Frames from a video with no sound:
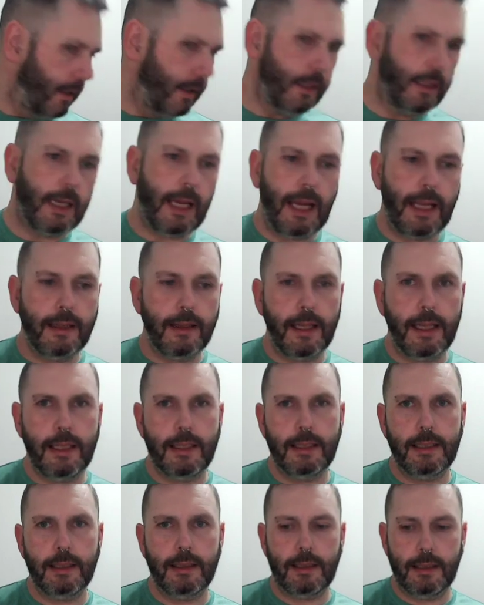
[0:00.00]
get
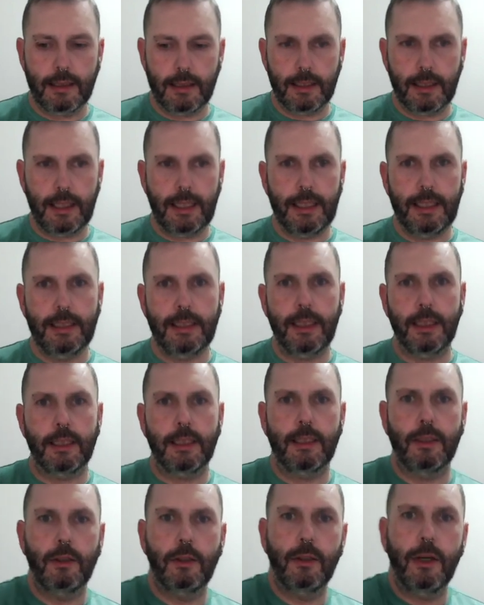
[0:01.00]
this easier
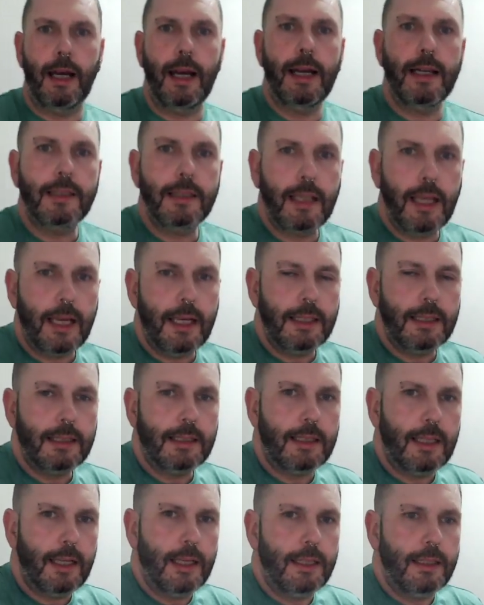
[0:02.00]
to
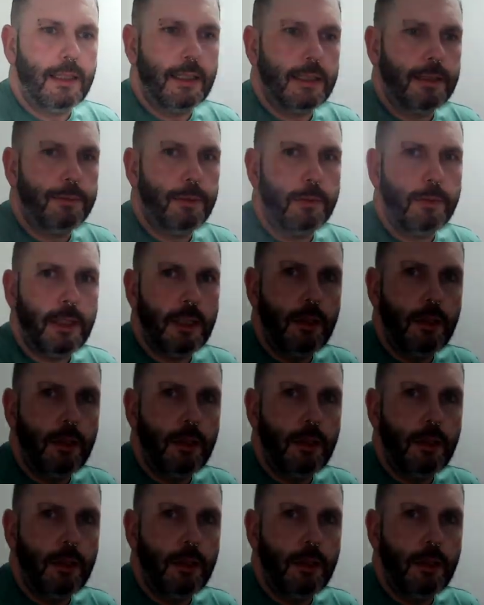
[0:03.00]
access, and that's probably